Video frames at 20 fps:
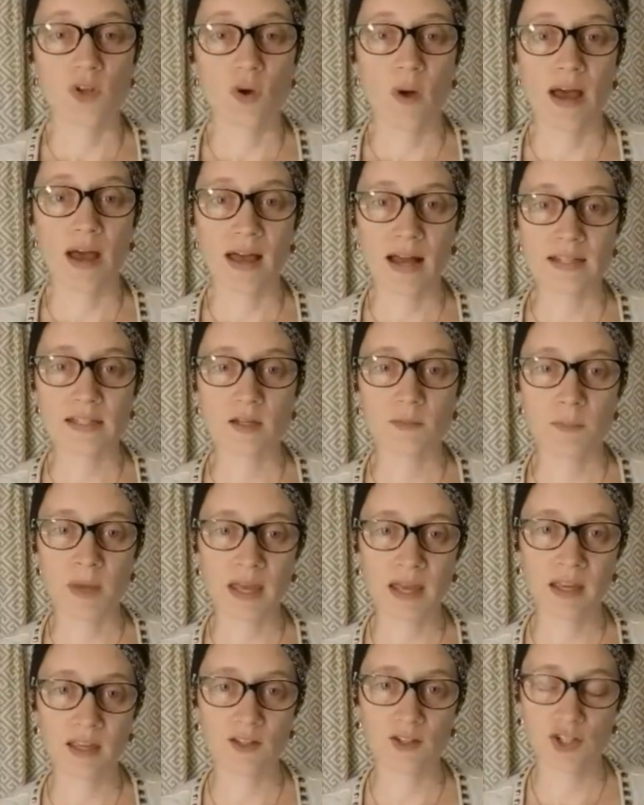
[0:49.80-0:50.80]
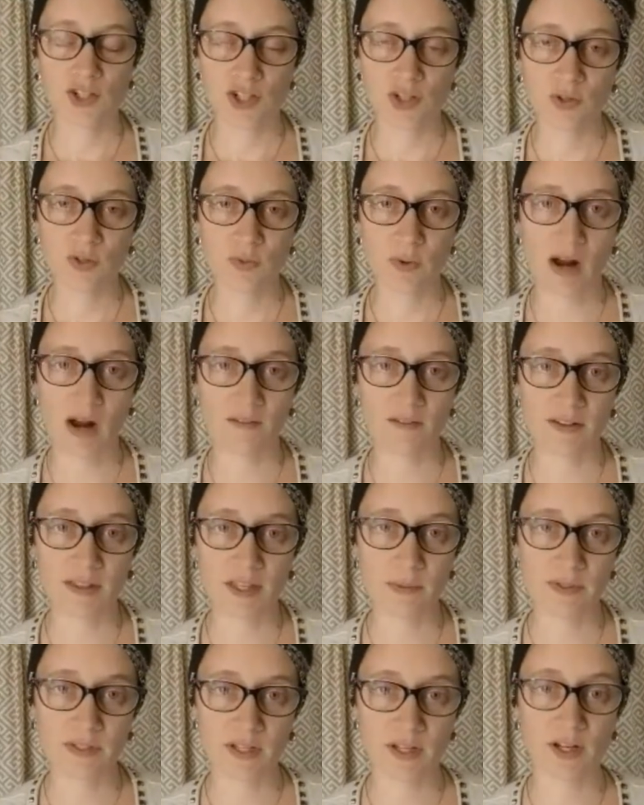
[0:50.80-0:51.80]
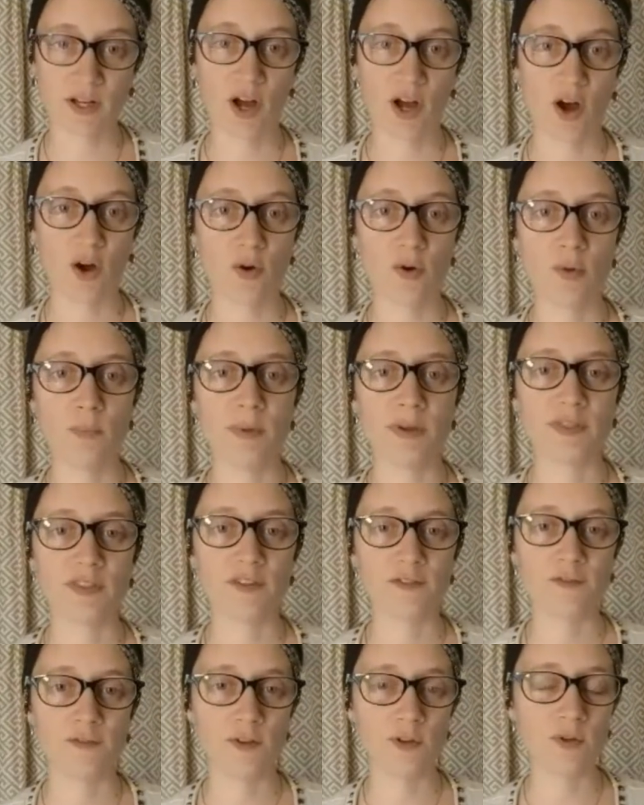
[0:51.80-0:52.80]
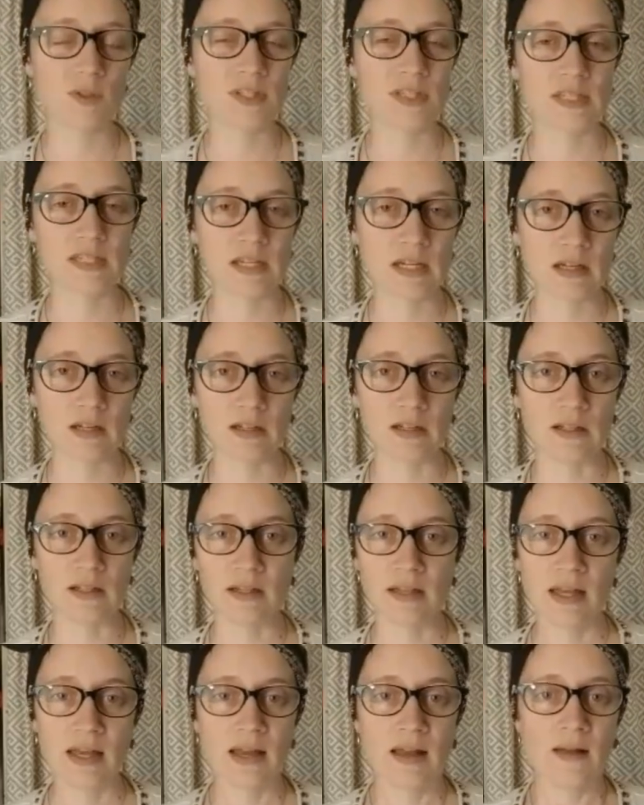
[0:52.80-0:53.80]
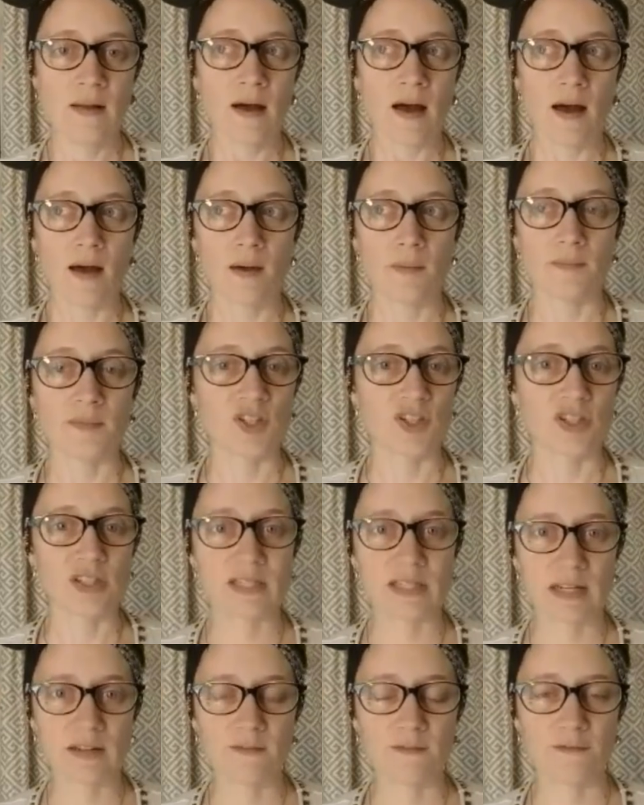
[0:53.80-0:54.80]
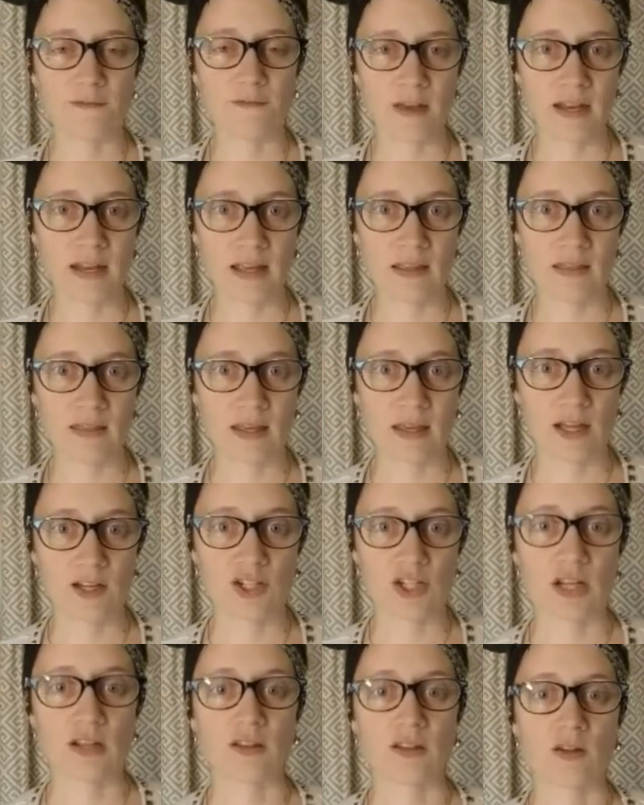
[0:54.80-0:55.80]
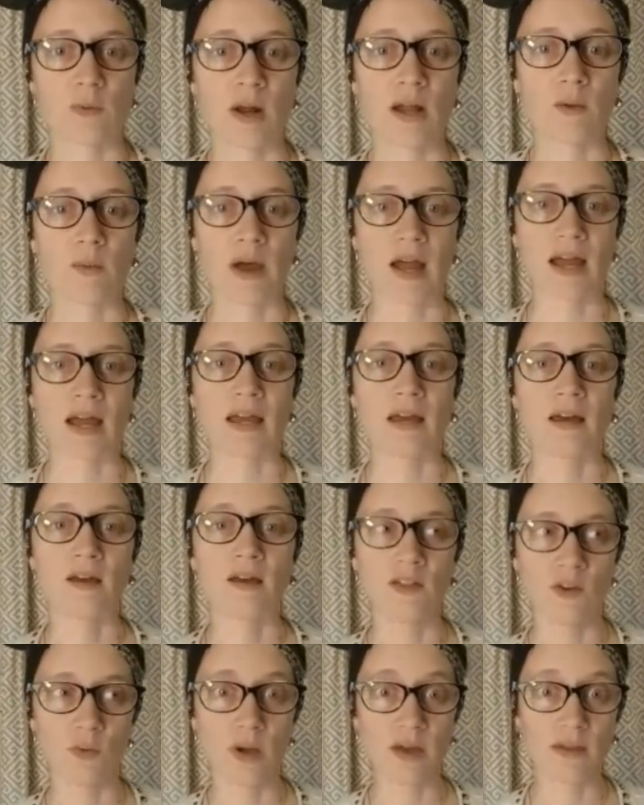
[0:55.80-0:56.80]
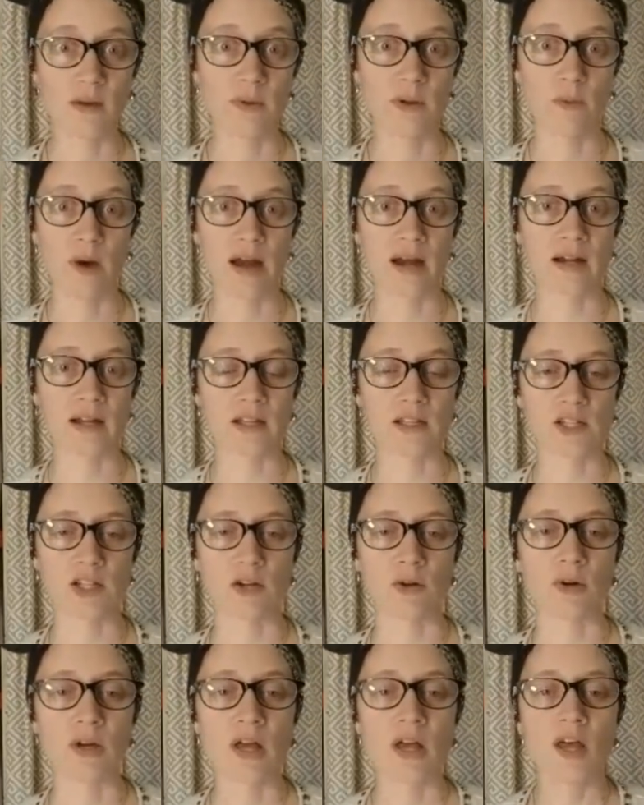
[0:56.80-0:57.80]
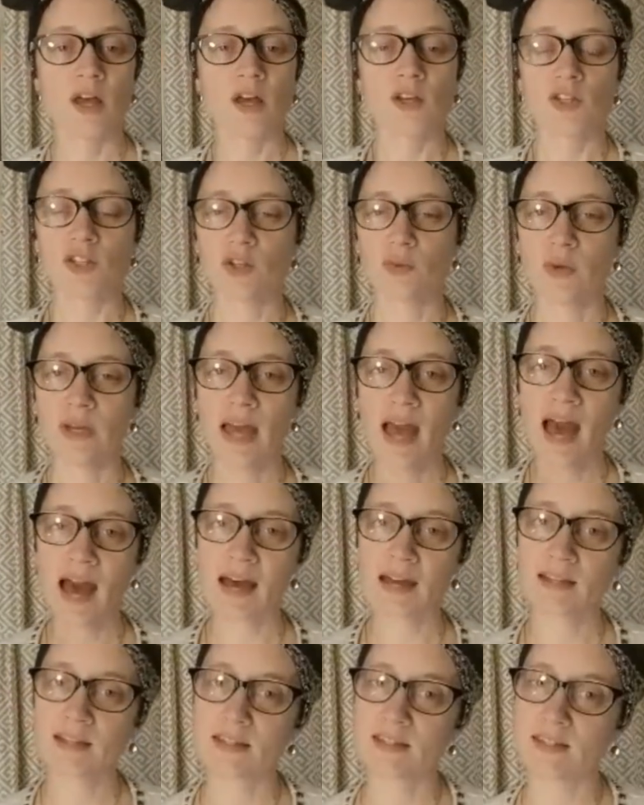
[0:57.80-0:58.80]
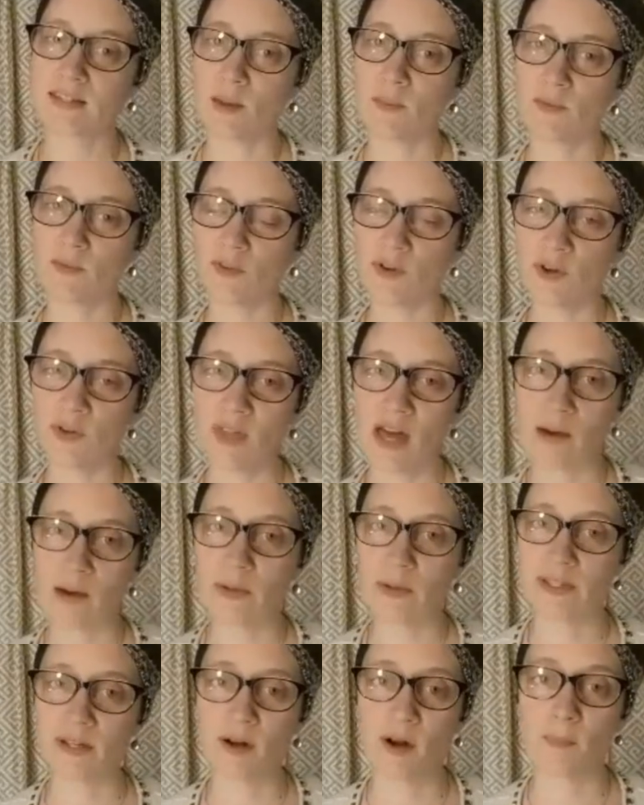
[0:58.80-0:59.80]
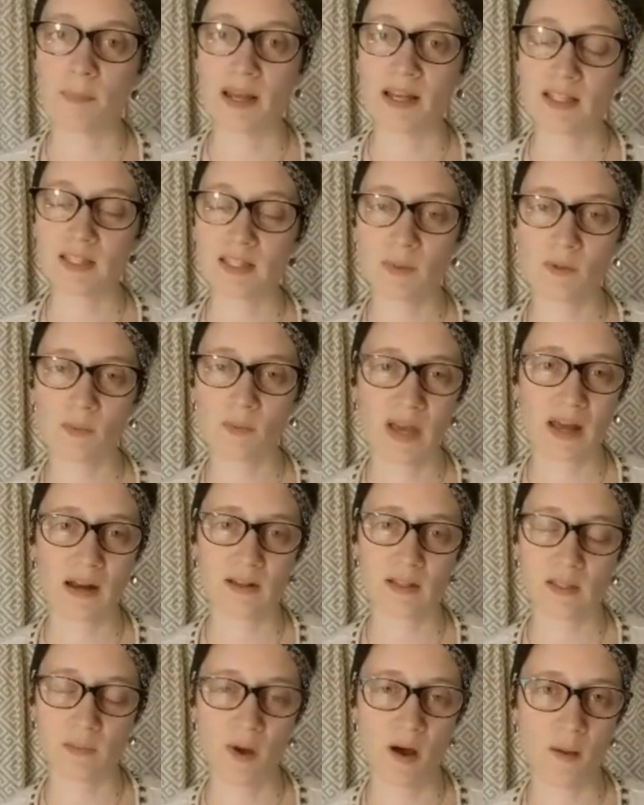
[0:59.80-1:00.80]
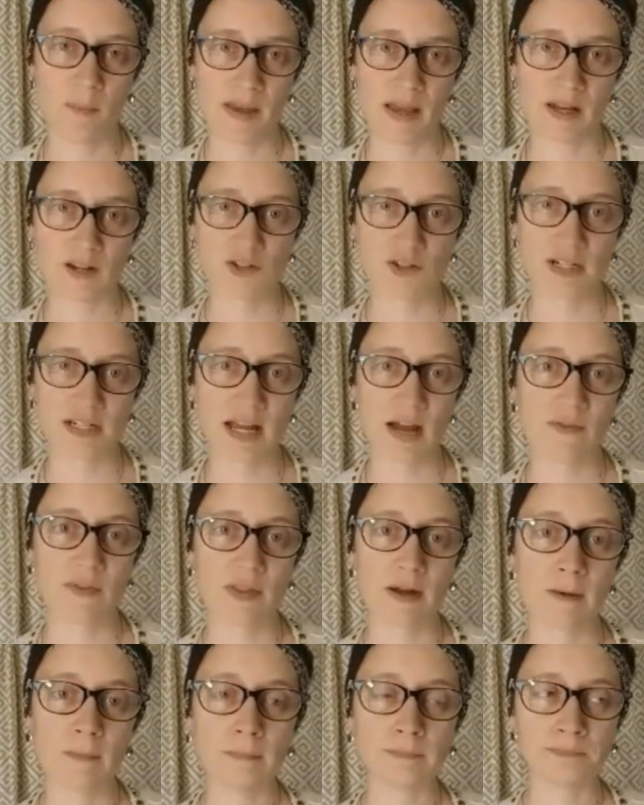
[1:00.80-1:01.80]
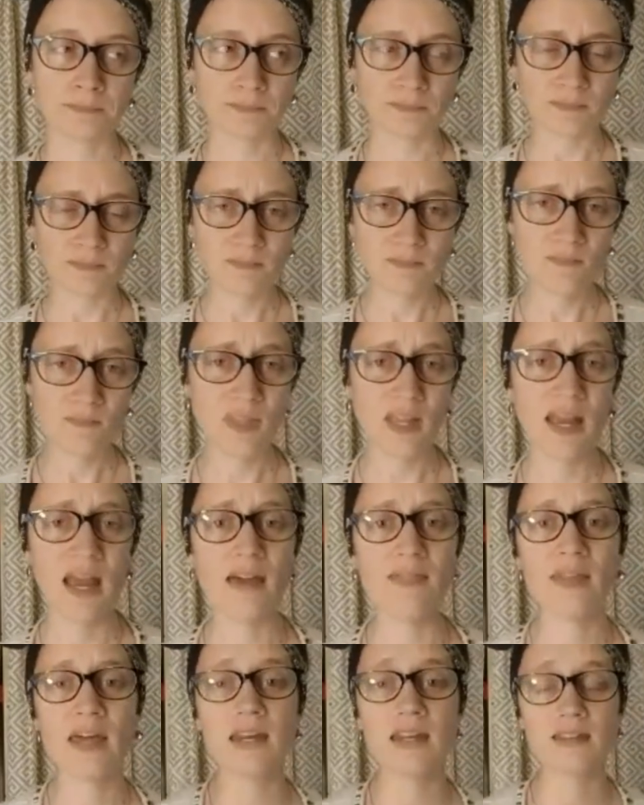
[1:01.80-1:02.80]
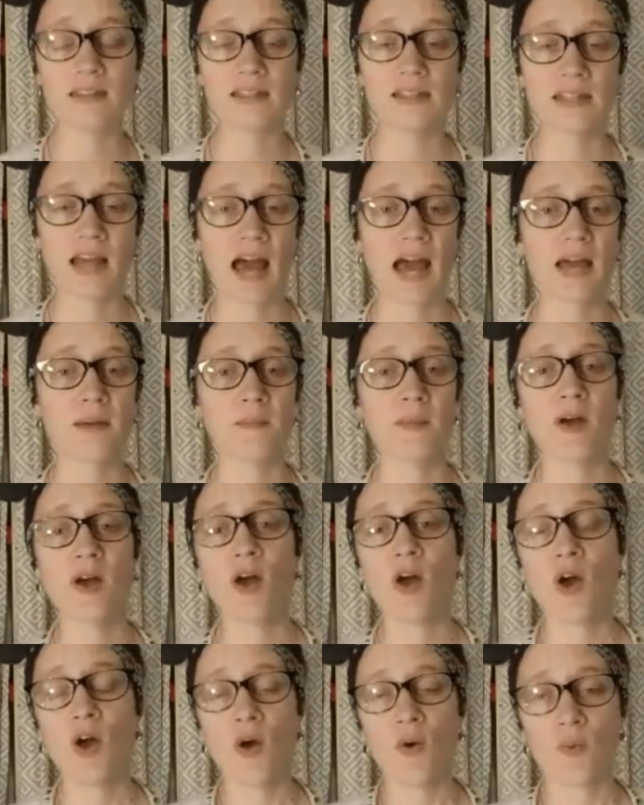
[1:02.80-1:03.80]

So I got to pick and choose where everything was going to go, but the food still just didn't fit in the kitchen the right way, the way that we wanted it to. So we had some food that was in our basement. We had a small pantry down there. And then at the time